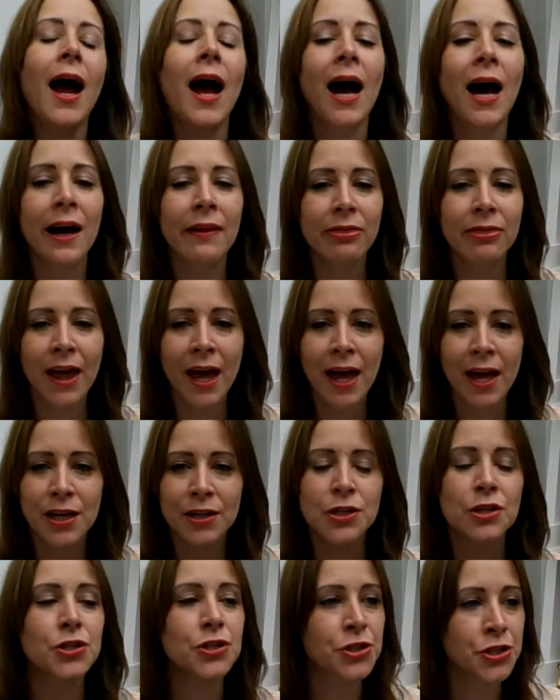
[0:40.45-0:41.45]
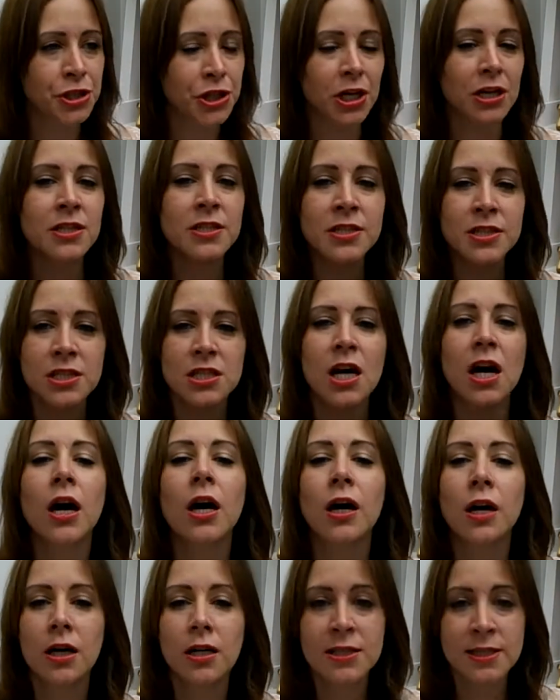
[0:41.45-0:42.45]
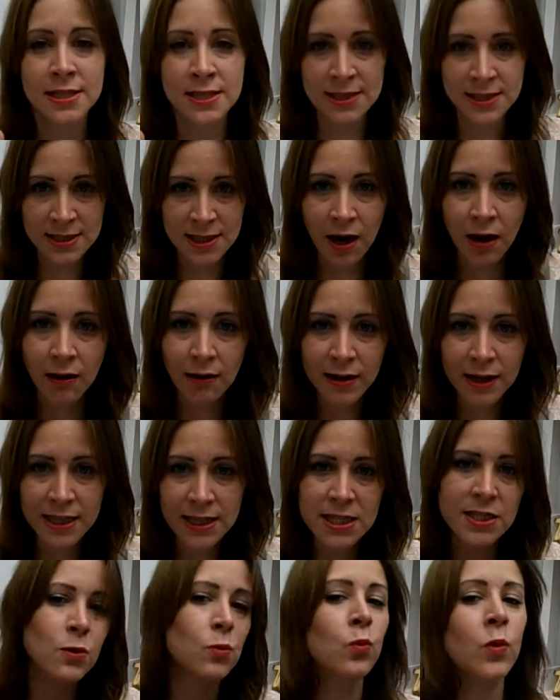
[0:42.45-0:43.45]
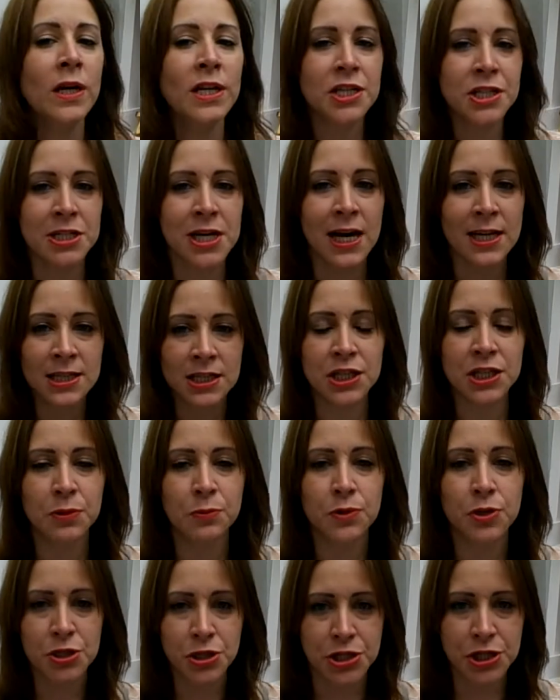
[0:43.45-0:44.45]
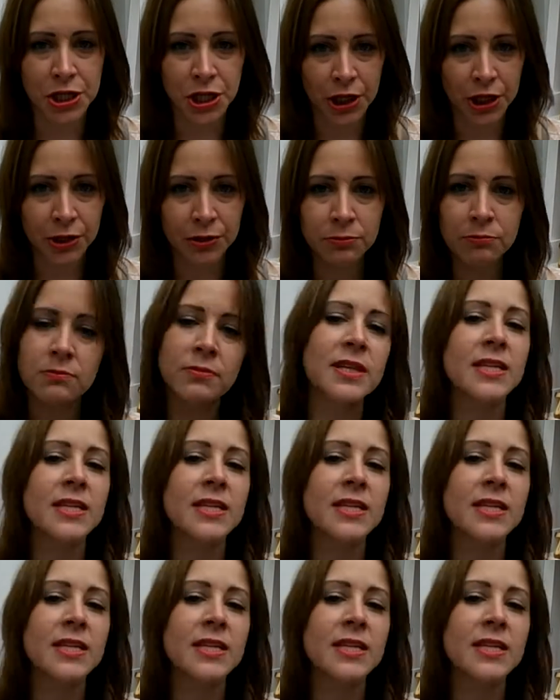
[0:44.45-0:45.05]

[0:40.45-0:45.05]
and then just decide which task you would do.